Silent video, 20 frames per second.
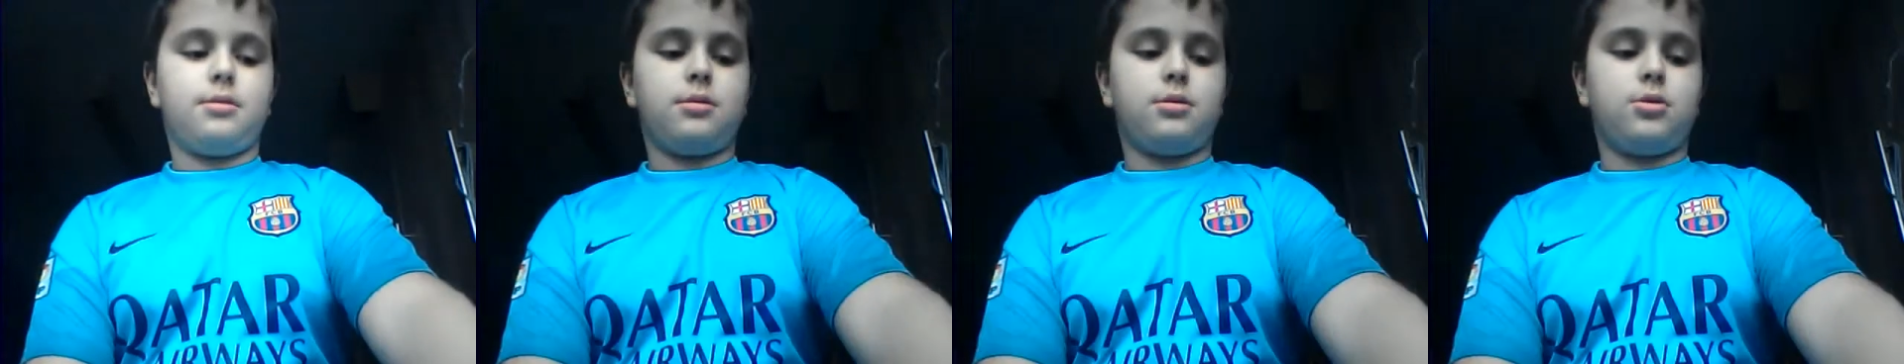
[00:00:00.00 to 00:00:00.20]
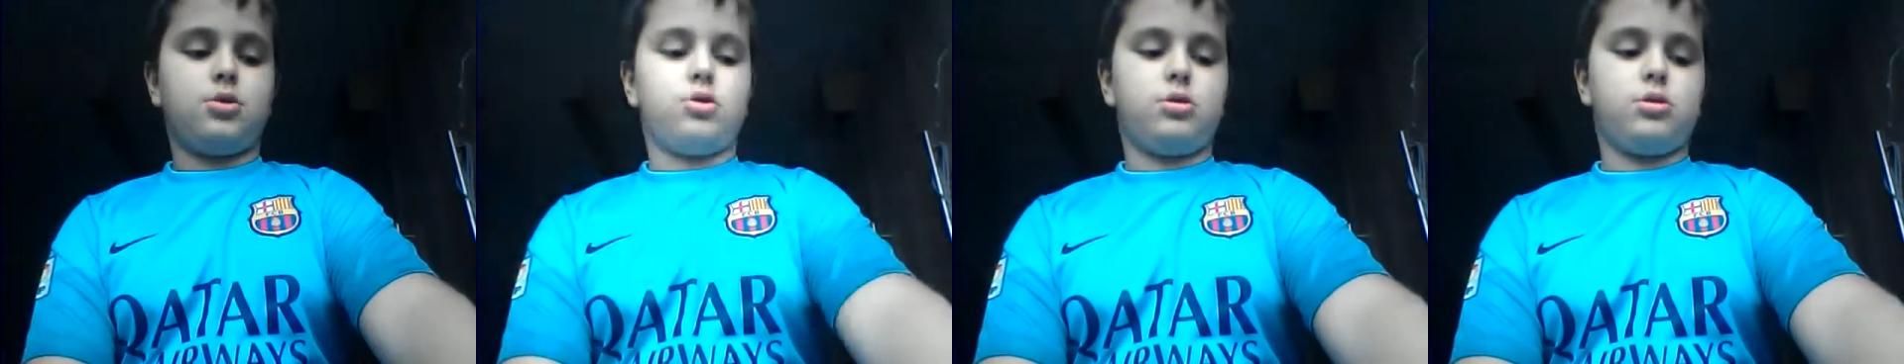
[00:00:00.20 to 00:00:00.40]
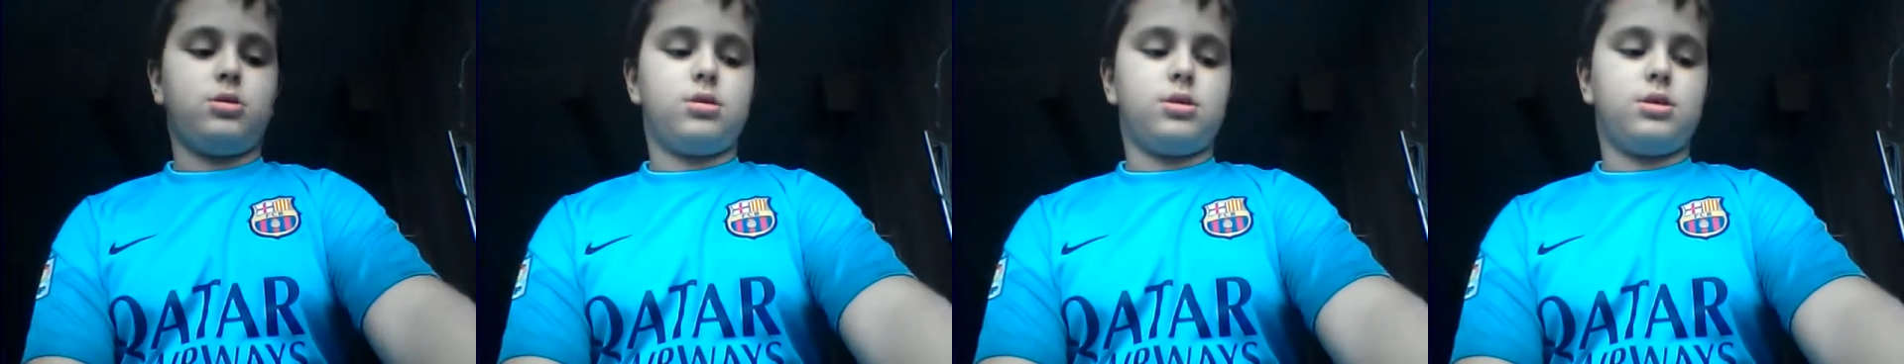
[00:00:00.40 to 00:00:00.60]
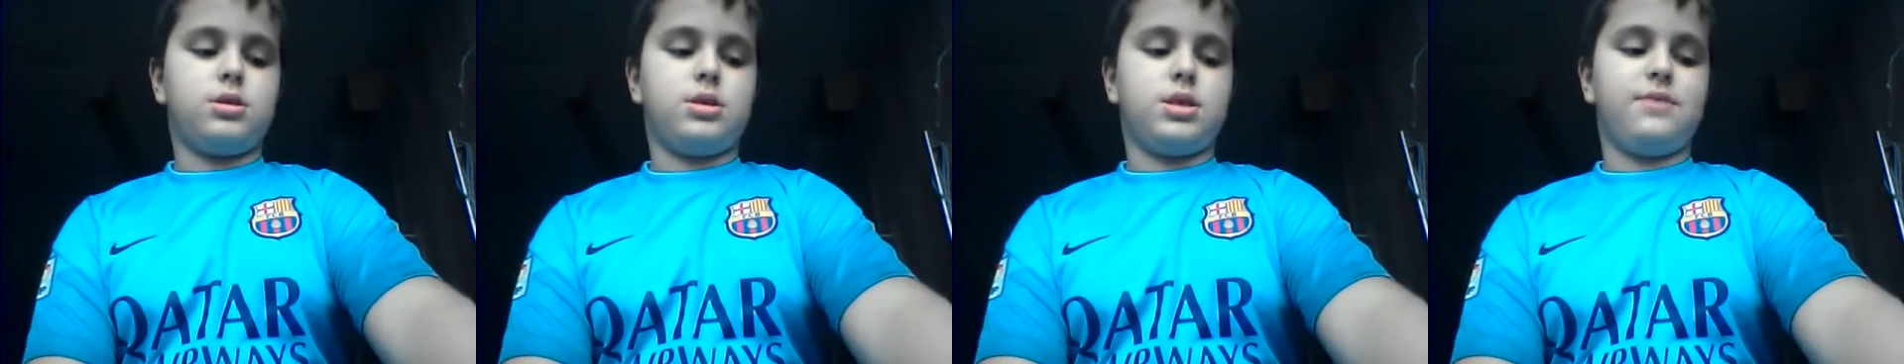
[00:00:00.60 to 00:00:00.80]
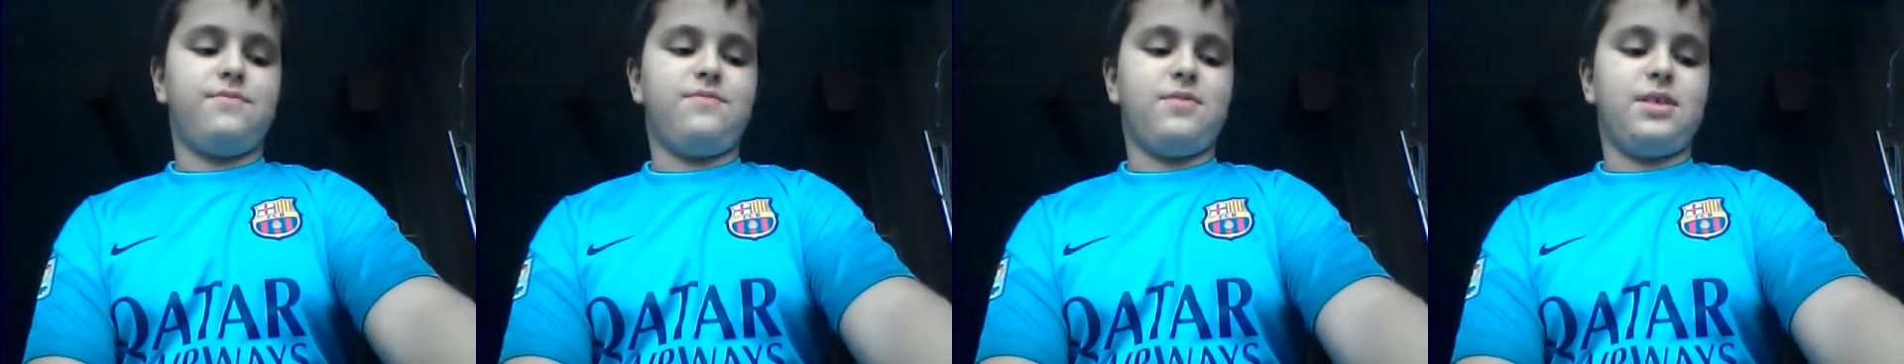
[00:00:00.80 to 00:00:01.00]
Should
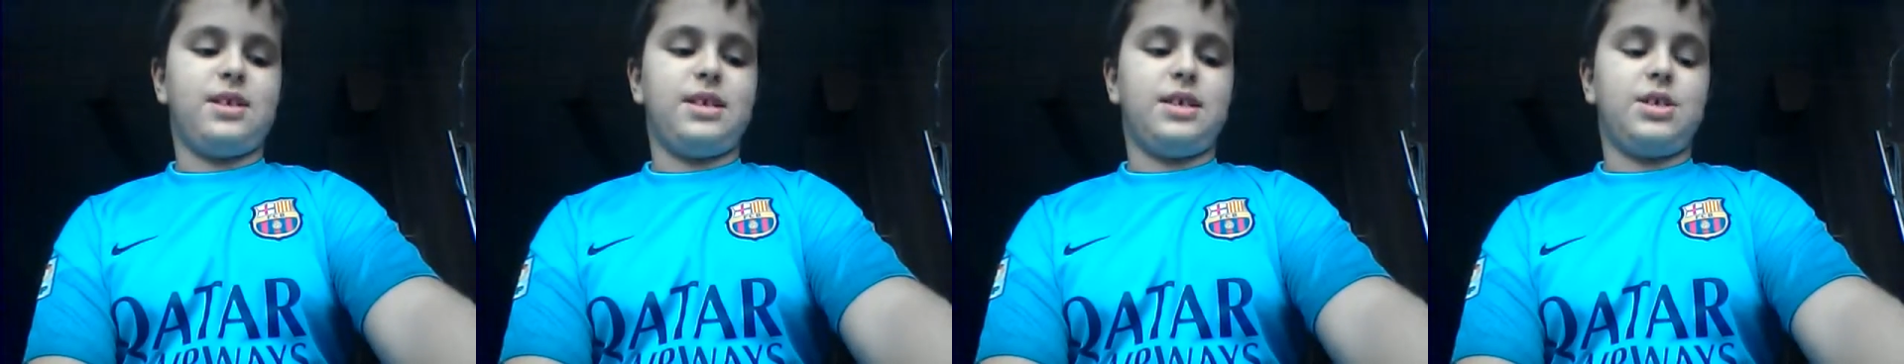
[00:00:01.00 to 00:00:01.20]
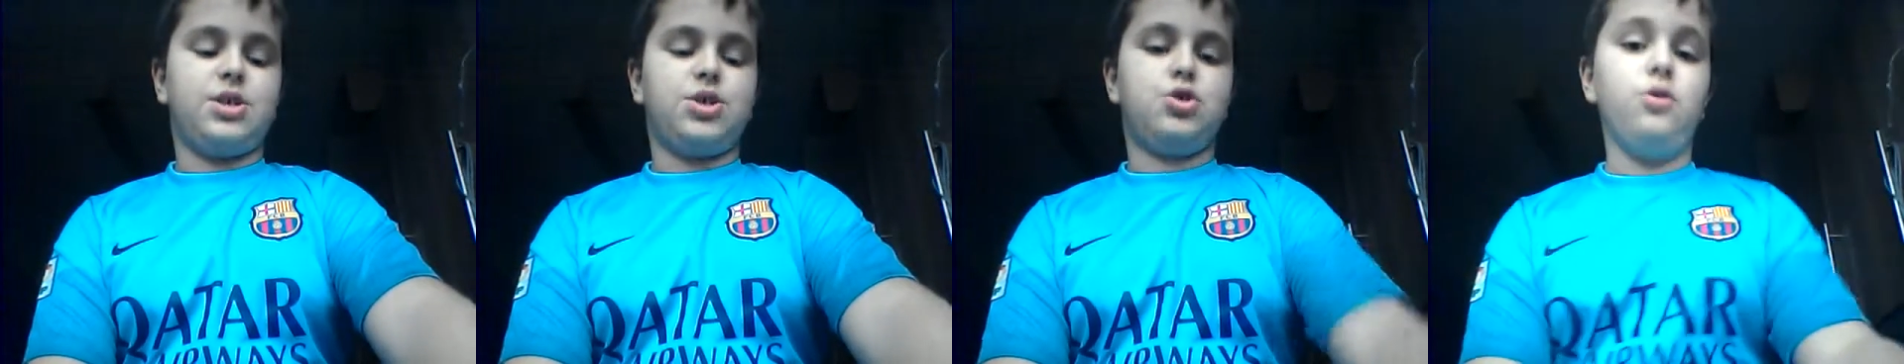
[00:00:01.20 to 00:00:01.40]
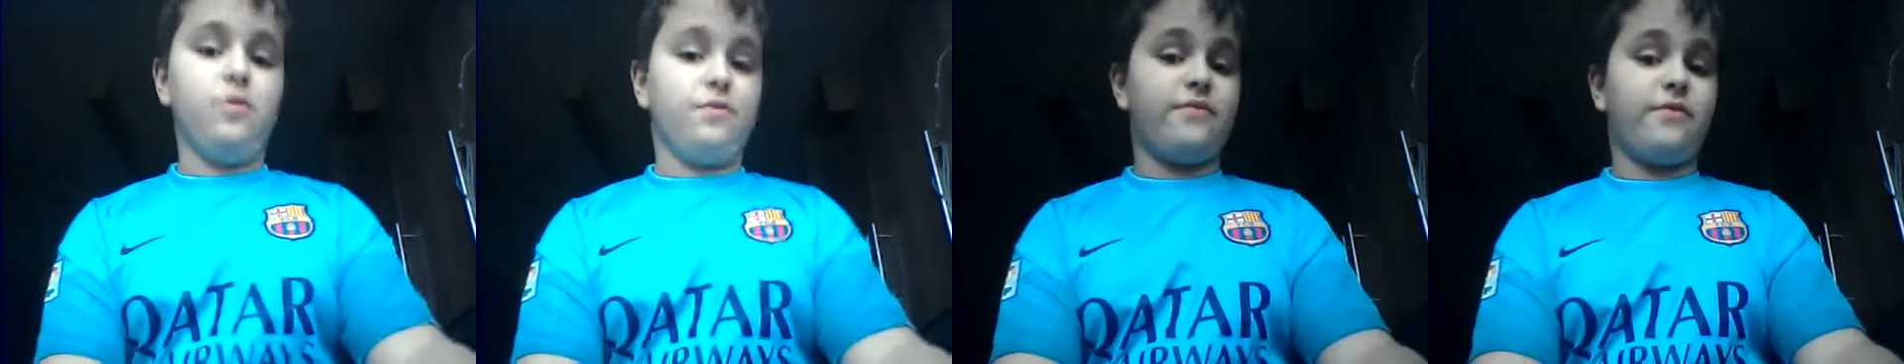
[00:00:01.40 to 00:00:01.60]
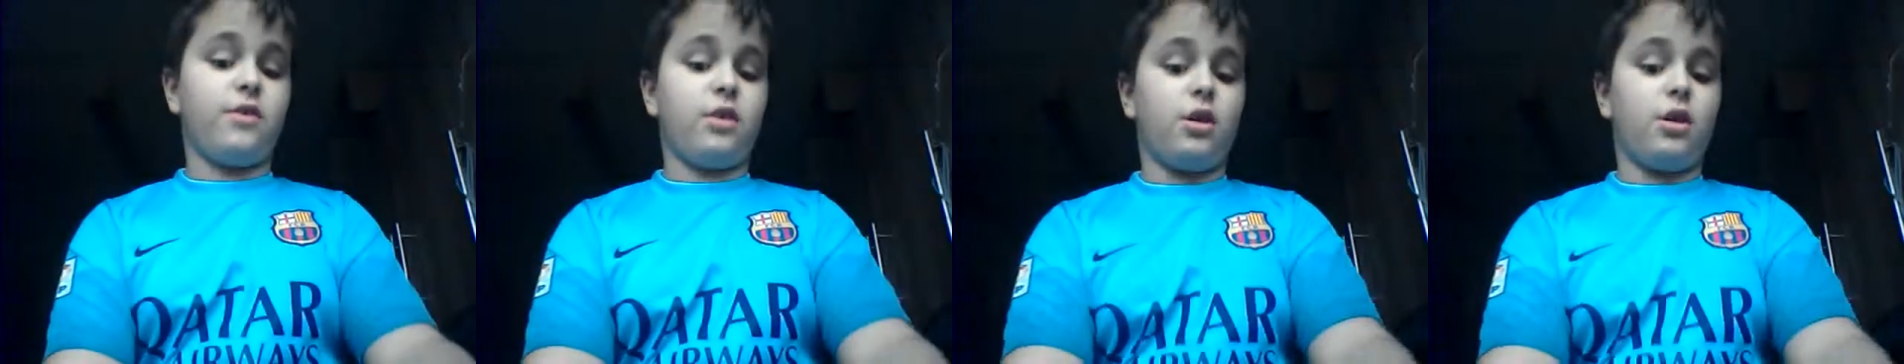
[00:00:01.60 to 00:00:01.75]
save these two for